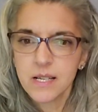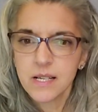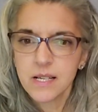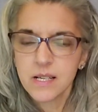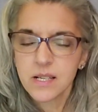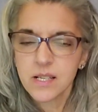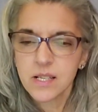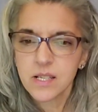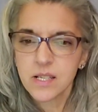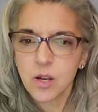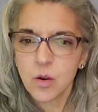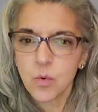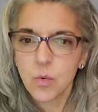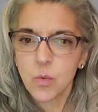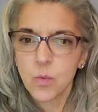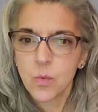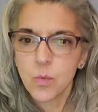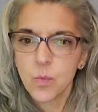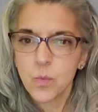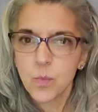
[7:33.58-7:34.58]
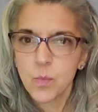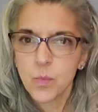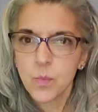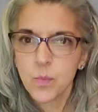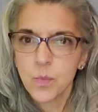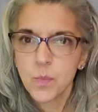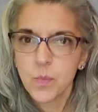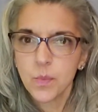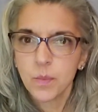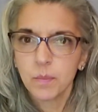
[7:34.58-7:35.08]
So,
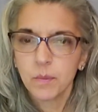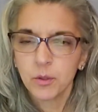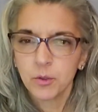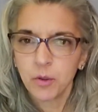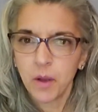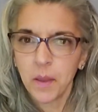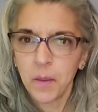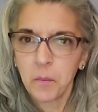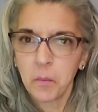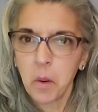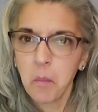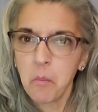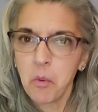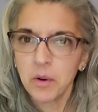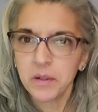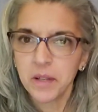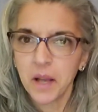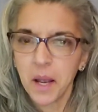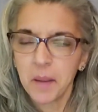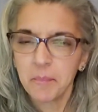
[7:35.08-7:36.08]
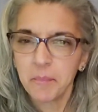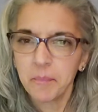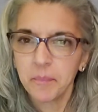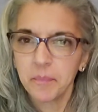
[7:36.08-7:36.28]
try that one more time.